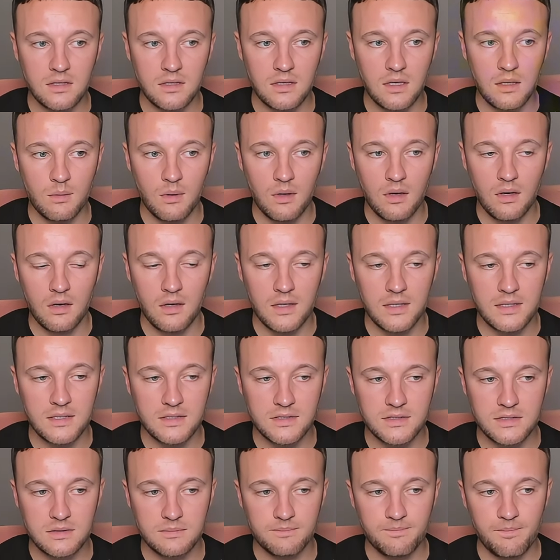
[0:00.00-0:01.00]
lower
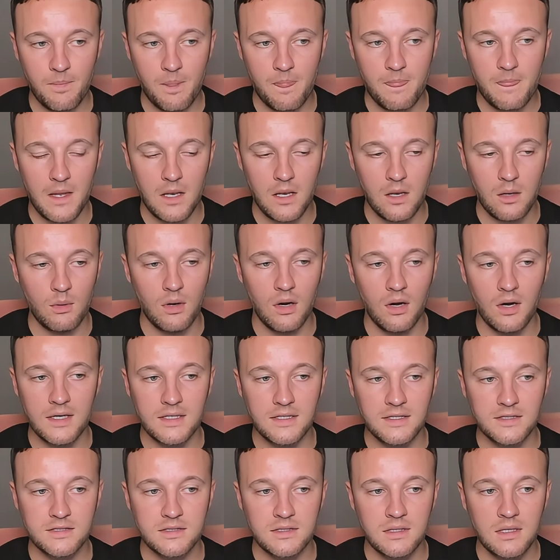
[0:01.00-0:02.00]
highs, lower
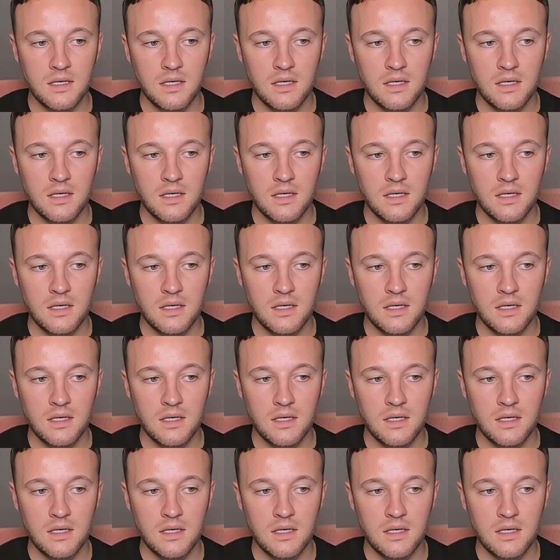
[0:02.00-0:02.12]
highs.